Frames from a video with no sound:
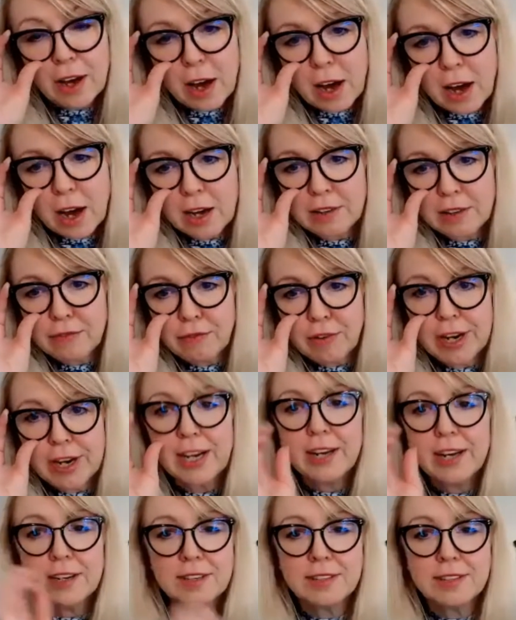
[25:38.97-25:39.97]
I've
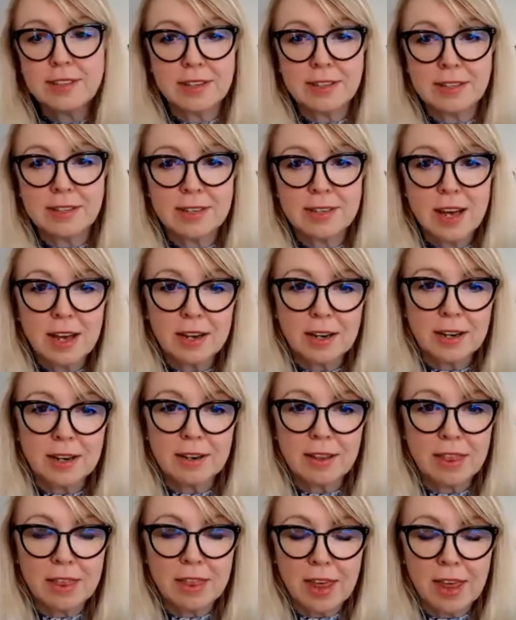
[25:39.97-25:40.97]
realized that
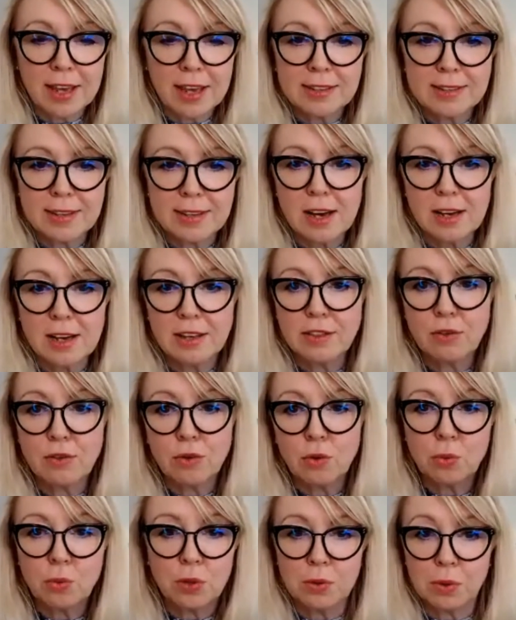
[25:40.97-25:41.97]
certain things I
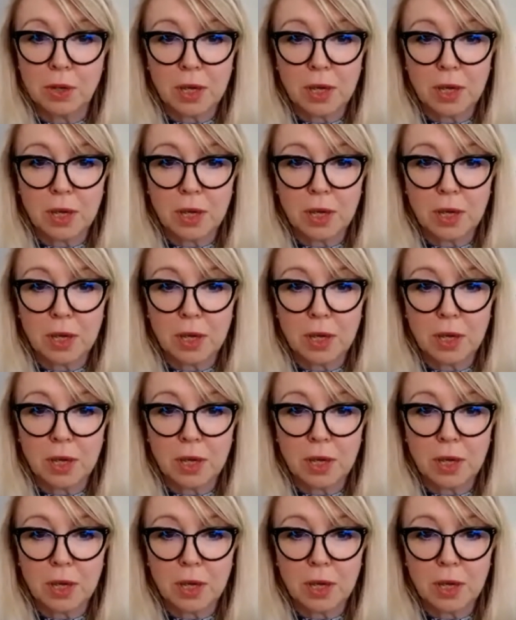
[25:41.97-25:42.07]
thought were